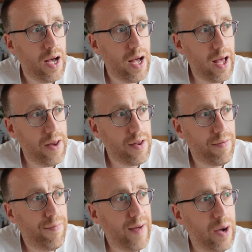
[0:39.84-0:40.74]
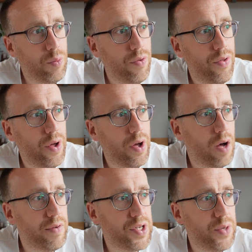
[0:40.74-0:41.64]
I found that
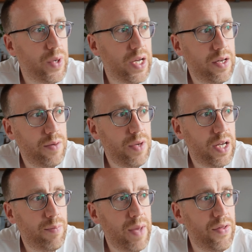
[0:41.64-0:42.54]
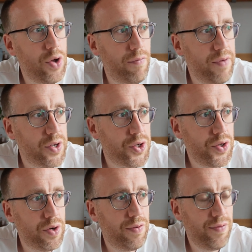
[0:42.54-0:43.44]
obviously you can make the obvious
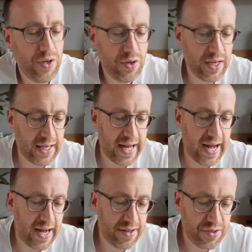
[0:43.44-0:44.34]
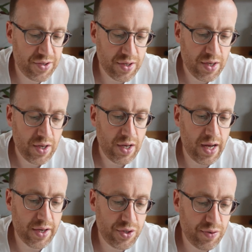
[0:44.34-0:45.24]
stuff, you know, your cards,
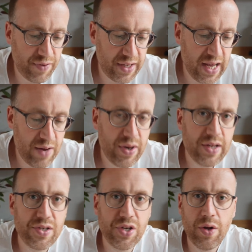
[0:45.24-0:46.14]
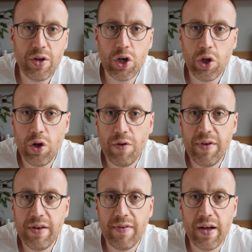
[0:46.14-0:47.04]
stuff for key rings, certain
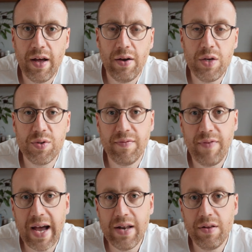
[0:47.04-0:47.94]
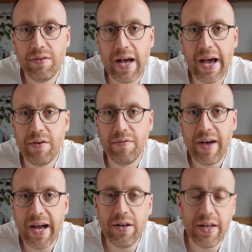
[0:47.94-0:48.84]
clothing, using vinyl, iron on
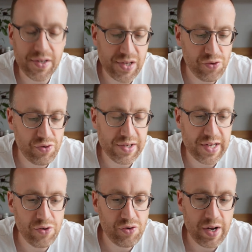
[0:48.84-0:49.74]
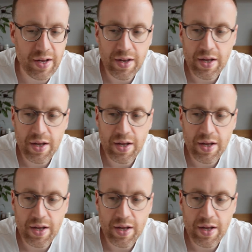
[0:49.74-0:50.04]
vinyl, etc, etc.